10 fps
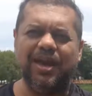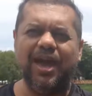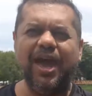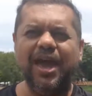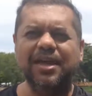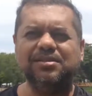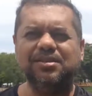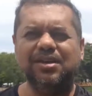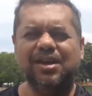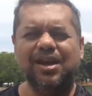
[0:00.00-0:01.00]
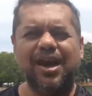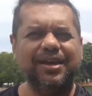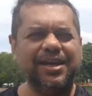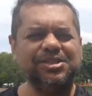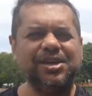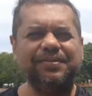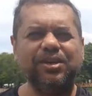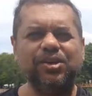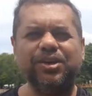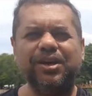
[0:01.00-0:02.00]
And I guess you have to
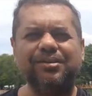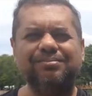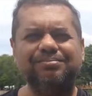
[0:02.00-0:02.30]
look at it